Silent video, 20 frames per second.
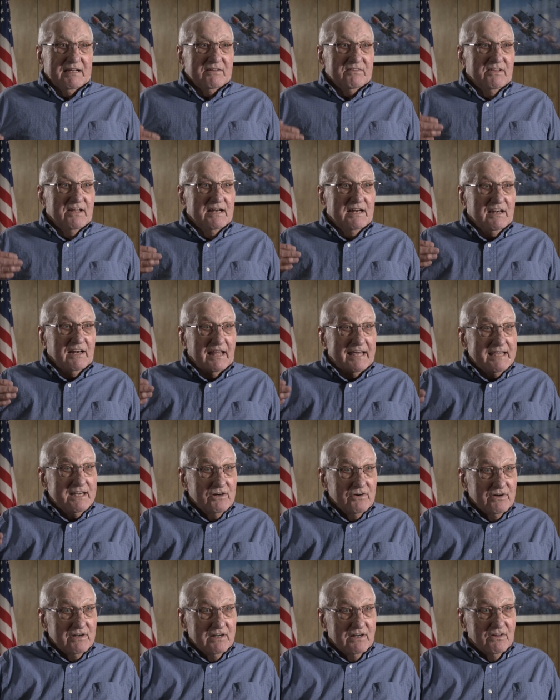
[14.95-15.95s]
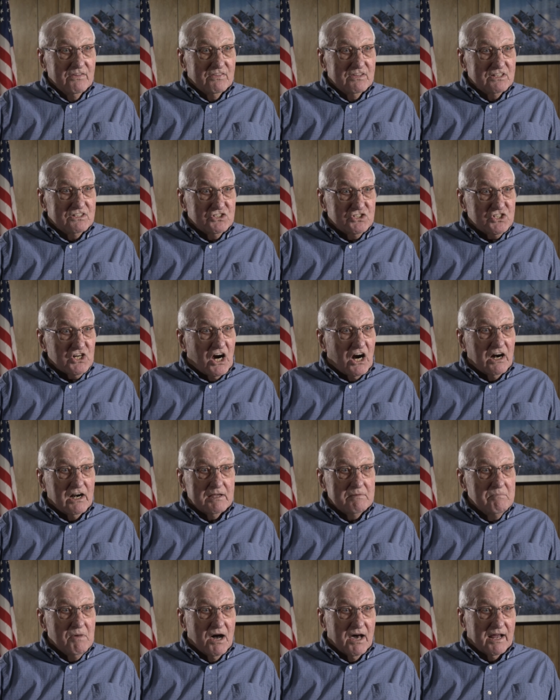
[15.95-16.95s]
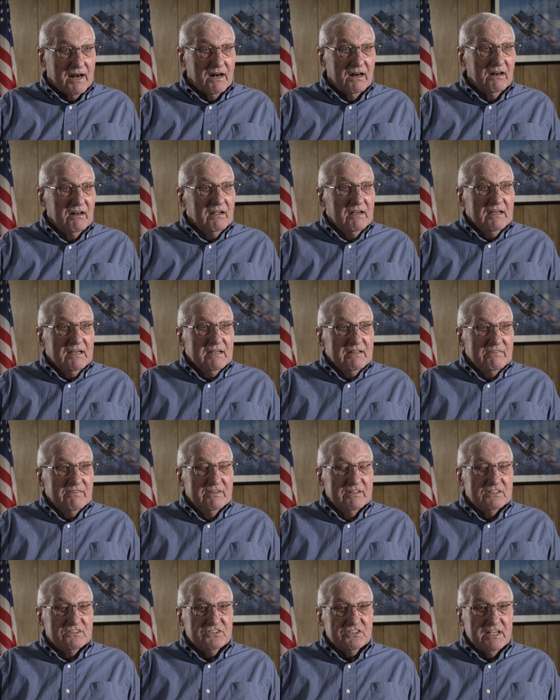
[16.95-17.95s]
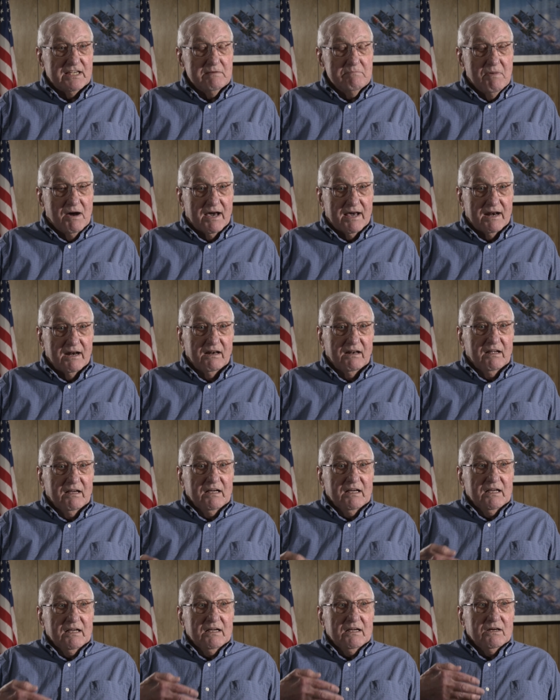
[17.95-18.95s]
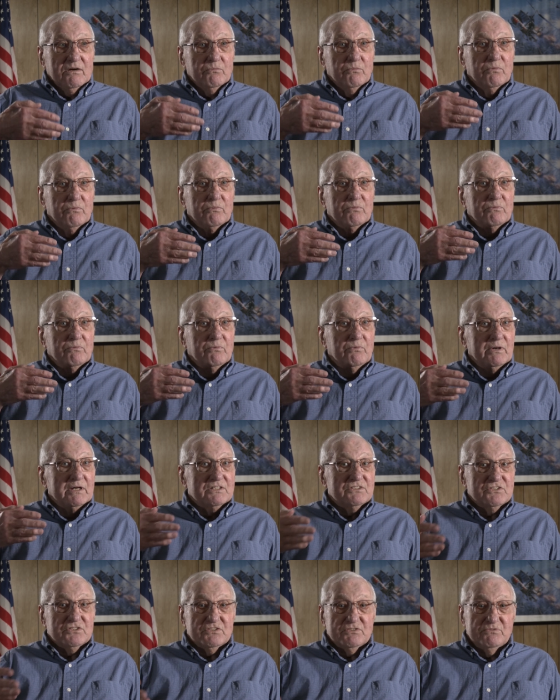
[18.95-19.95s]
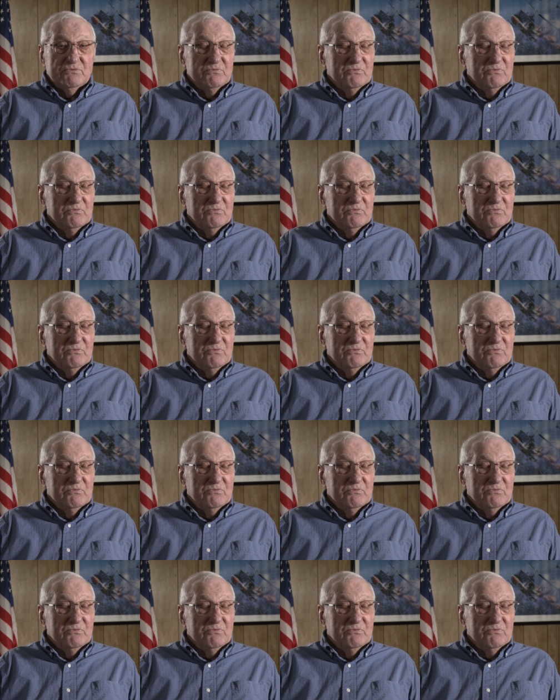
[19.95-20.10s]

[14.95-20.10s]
then later into the Charlie model, the C model, which